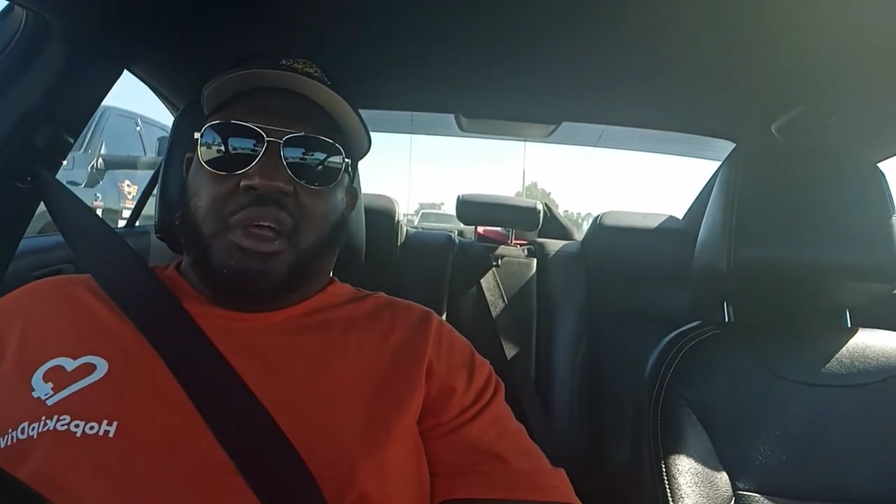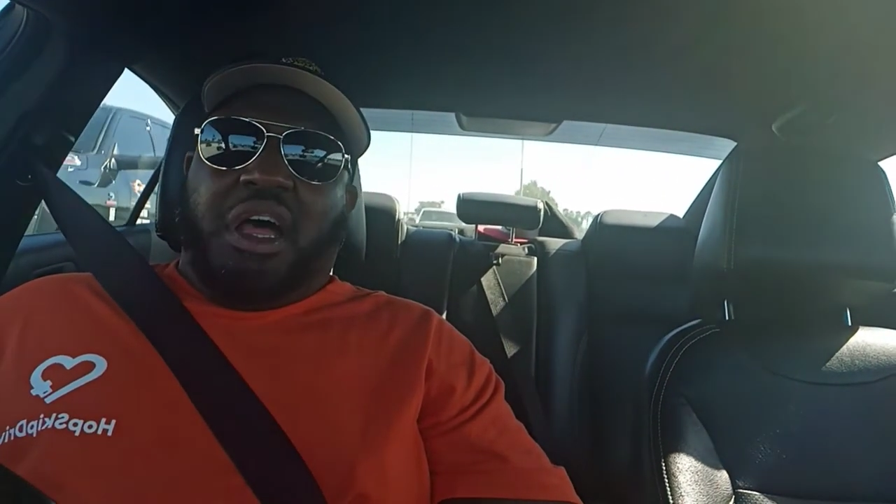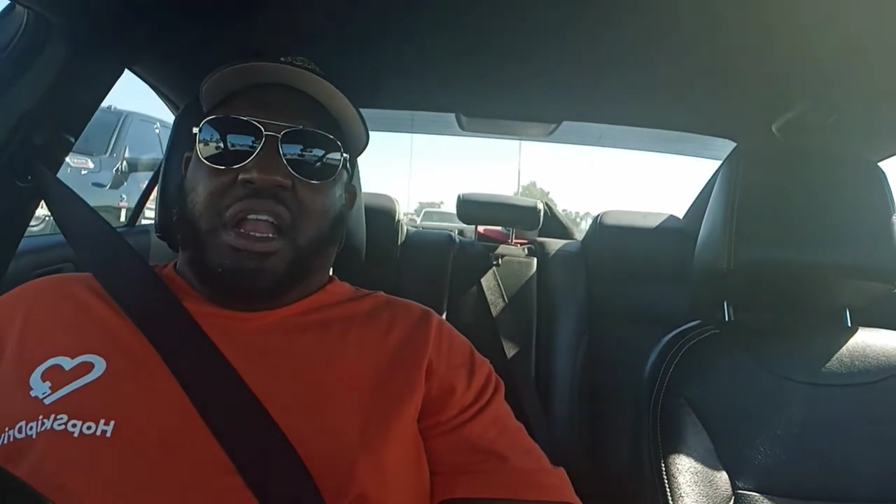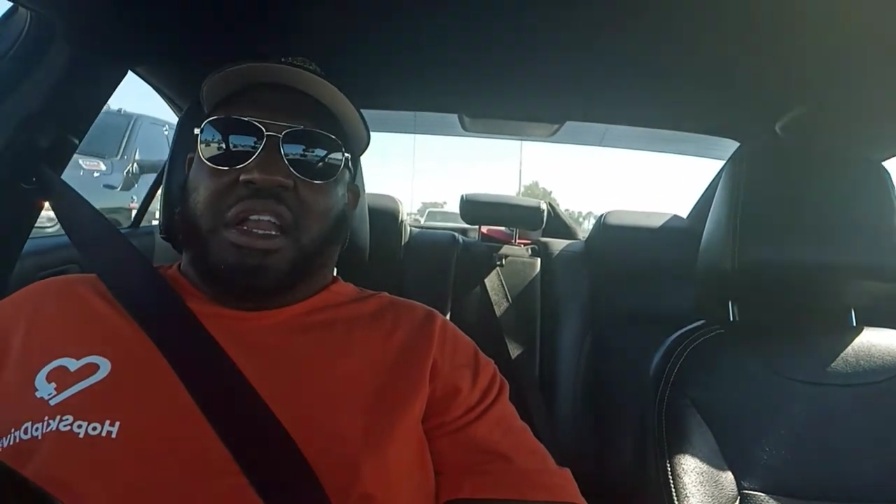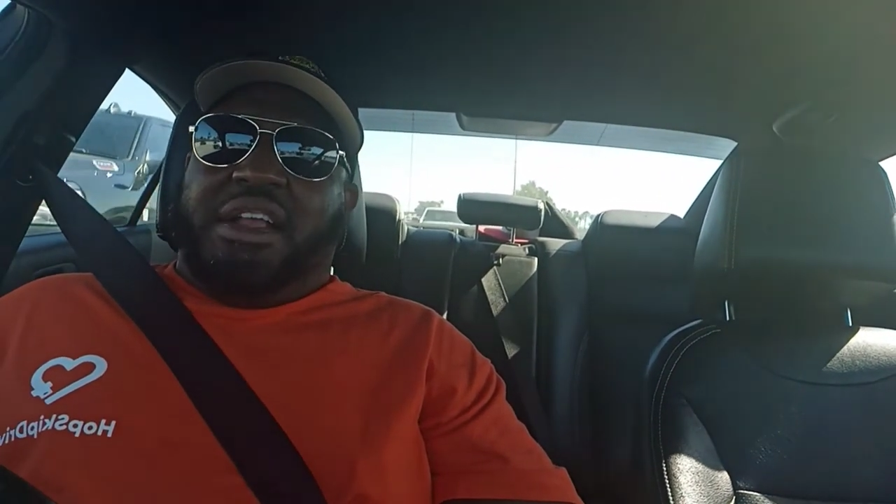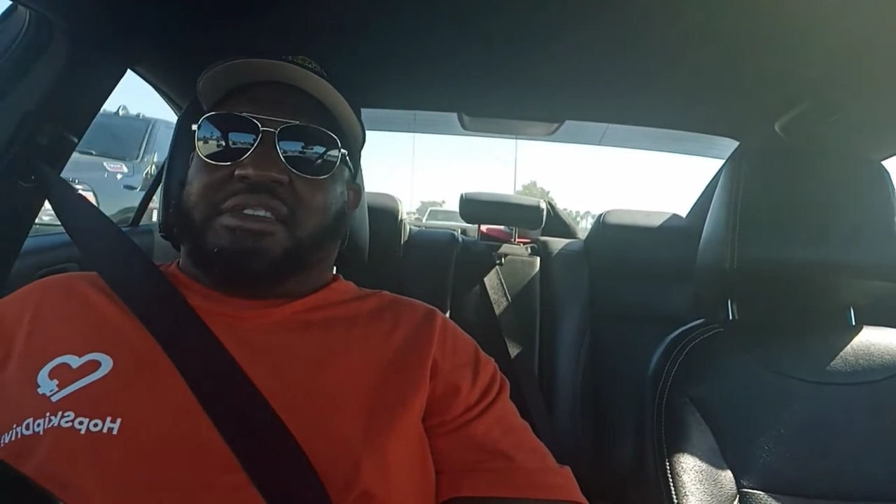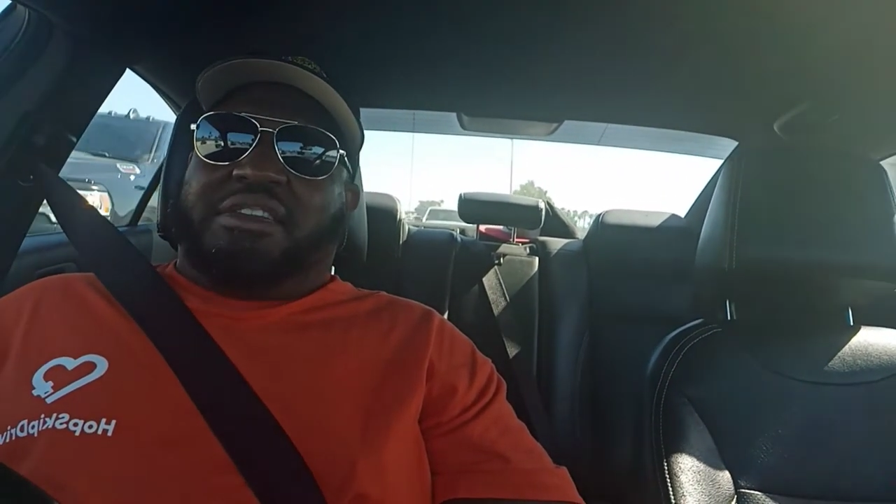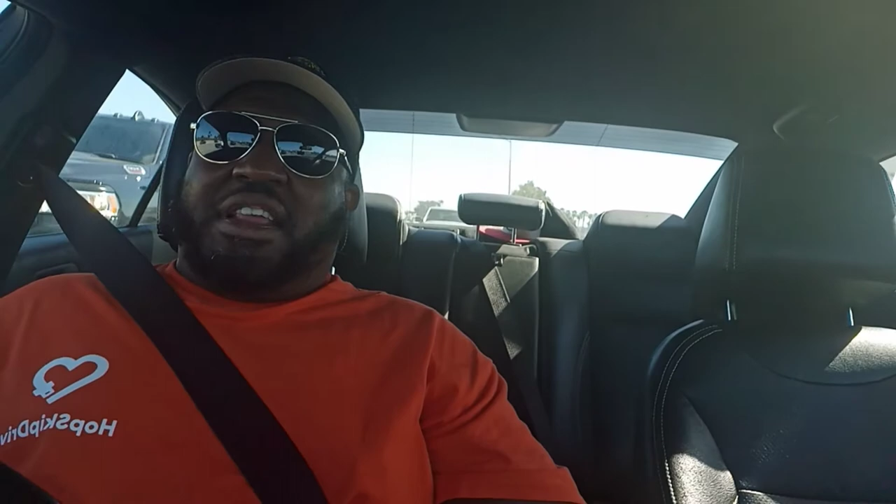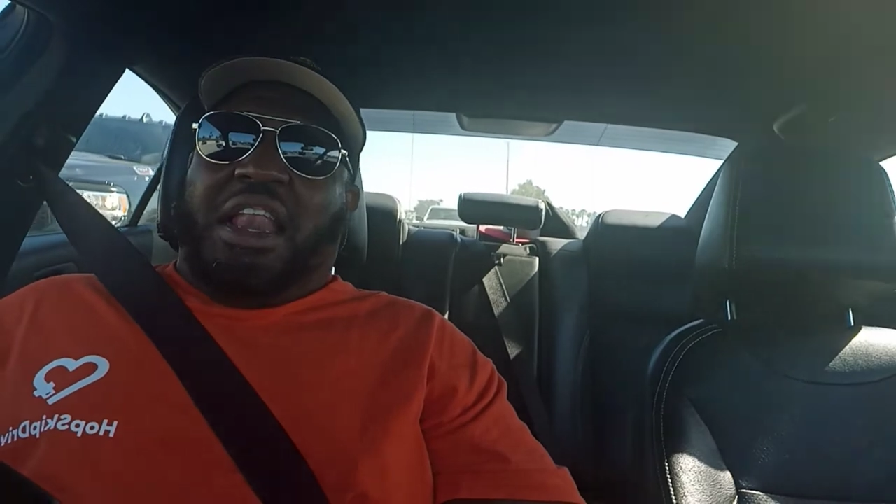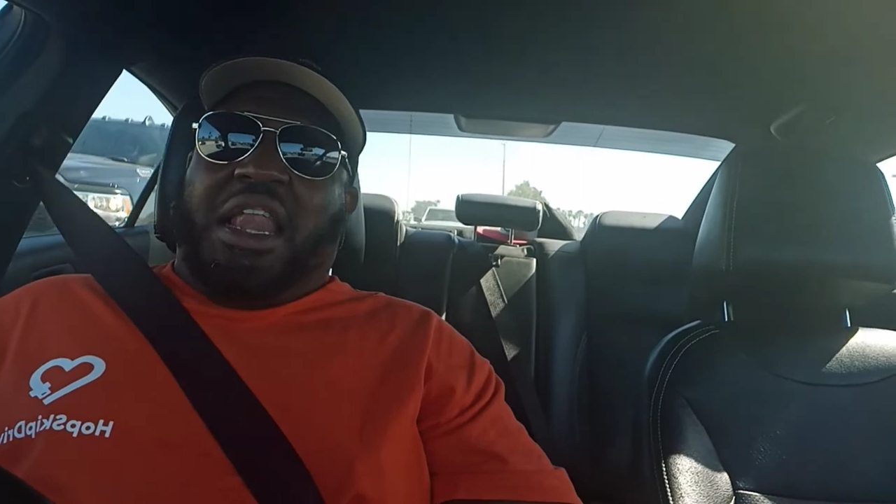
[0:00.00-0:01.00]
Unless
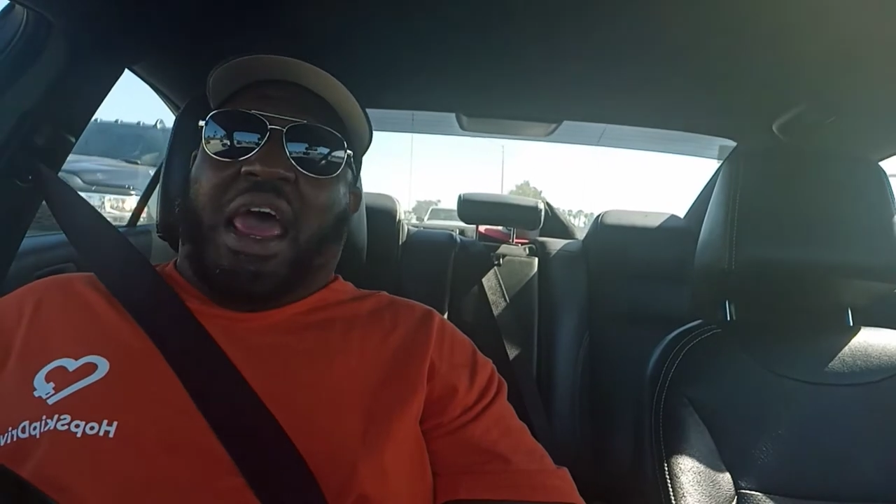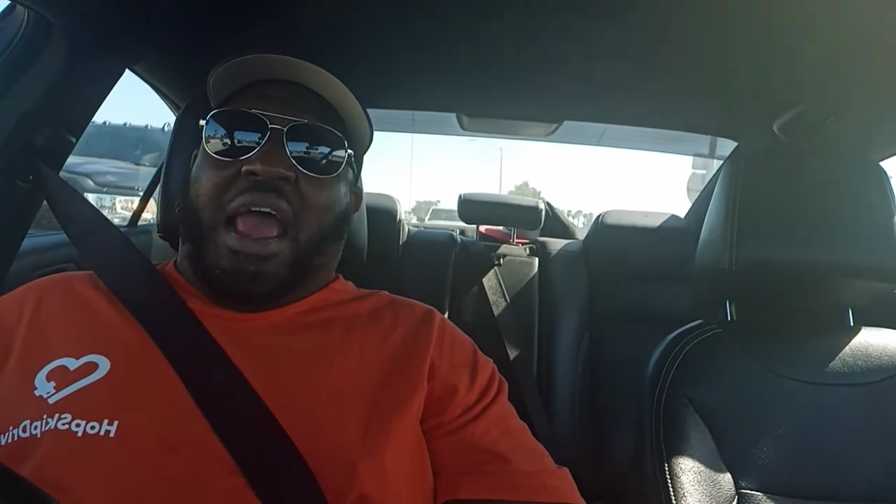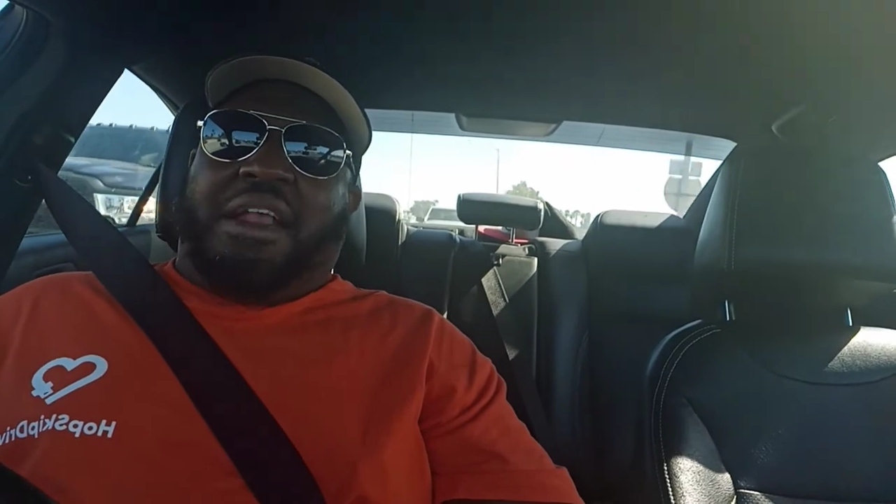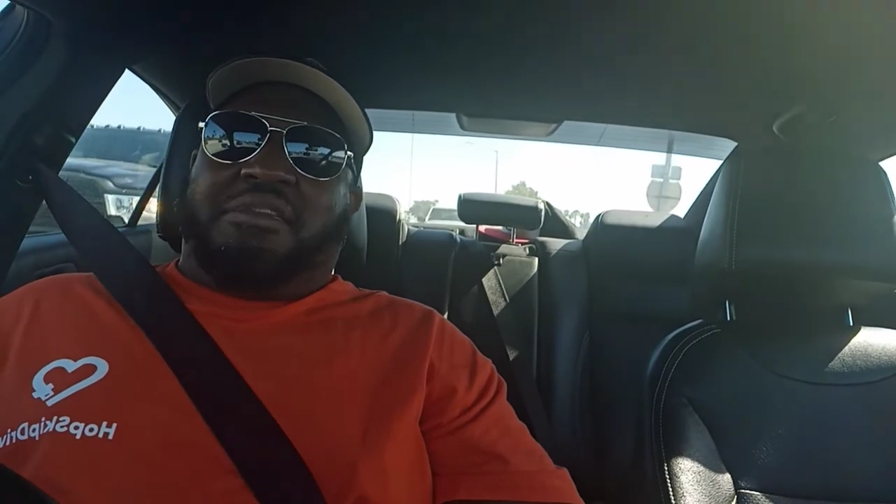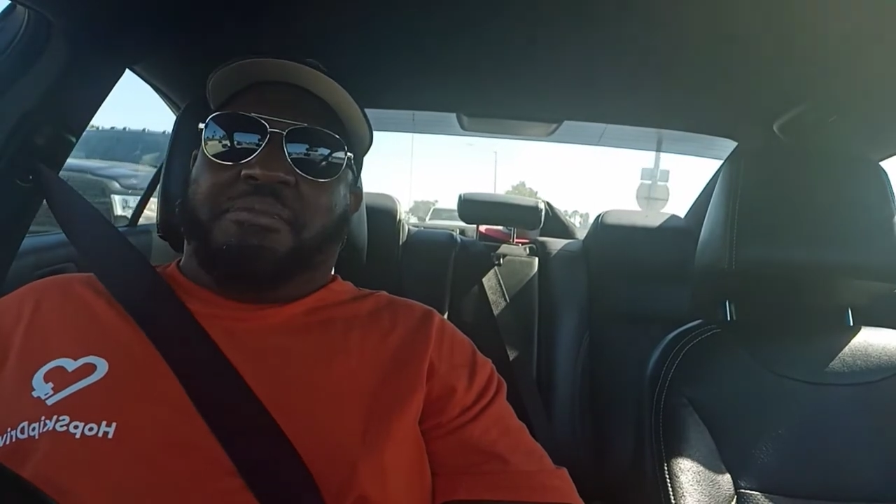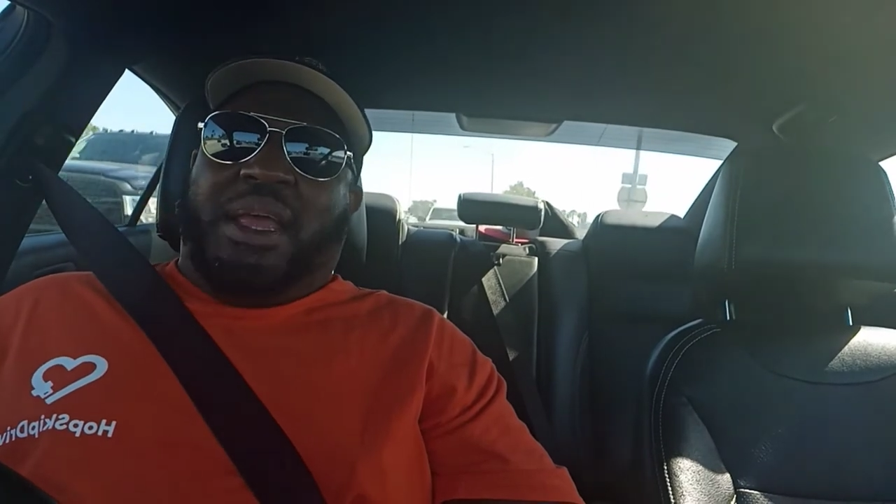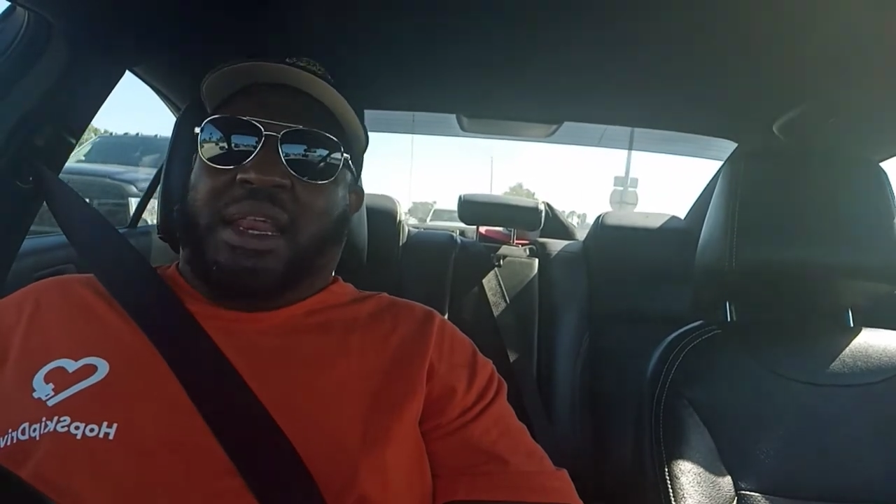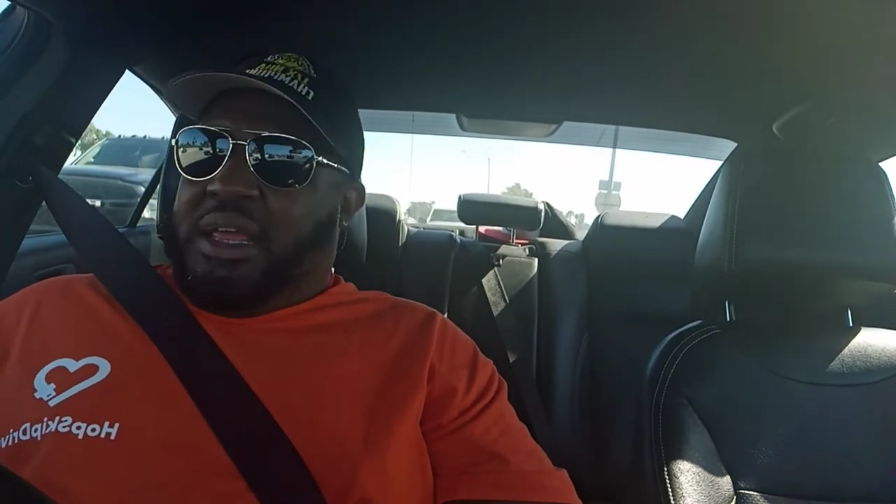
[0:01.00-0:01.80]
it's a last minute.